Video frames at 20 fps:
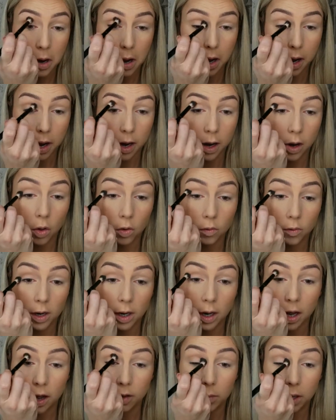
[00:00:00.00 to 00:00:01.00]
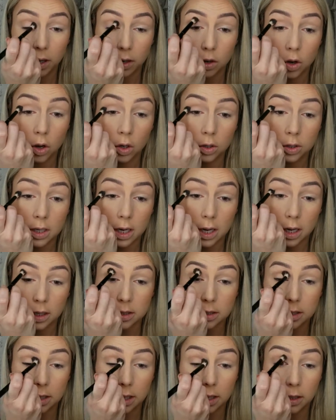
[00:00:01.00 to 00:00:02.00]
I already have my
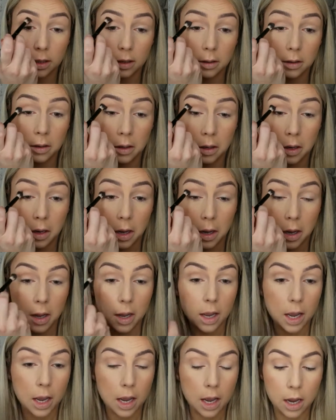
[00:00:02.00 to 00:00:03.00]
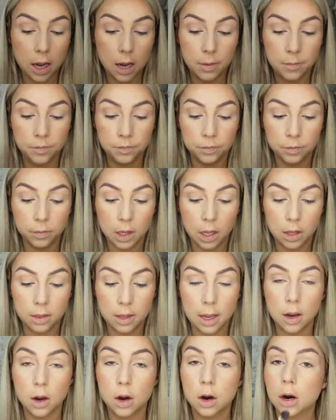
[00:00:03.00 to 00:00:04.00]
contacts in.
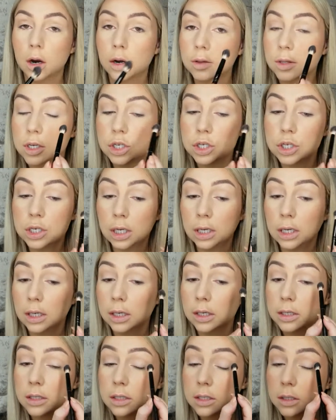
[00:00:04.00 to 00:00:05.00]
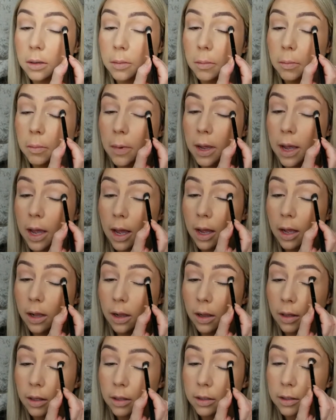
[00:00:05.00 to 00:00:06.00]
They are the shade
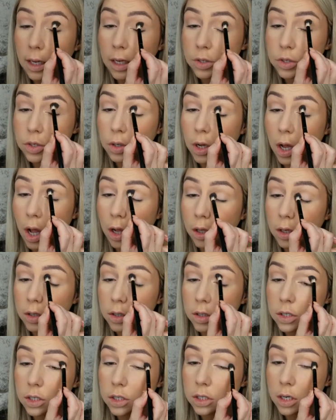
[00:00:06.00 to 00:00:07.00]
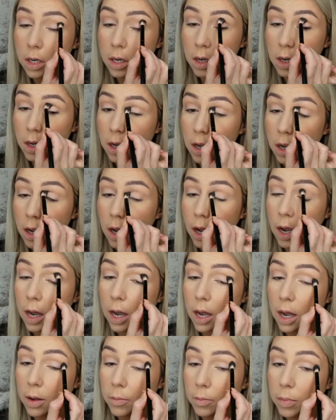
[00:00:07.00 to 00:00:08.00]
Mel Natural Colors
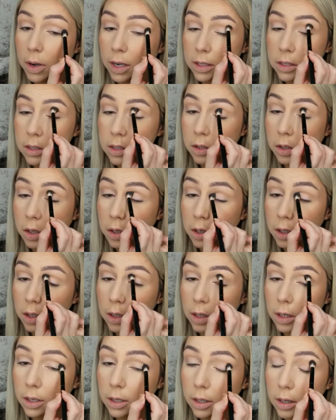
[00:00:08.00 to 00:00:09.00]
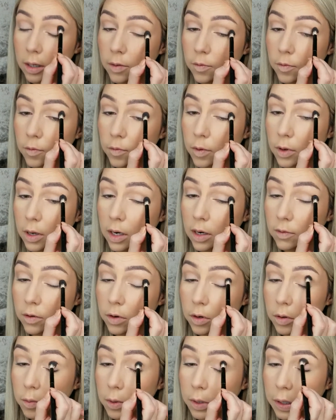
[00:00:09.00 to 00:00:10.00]
by Solotica, if any of you
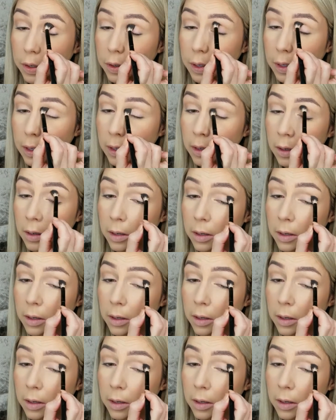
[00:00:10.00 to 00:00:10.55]
are wondering.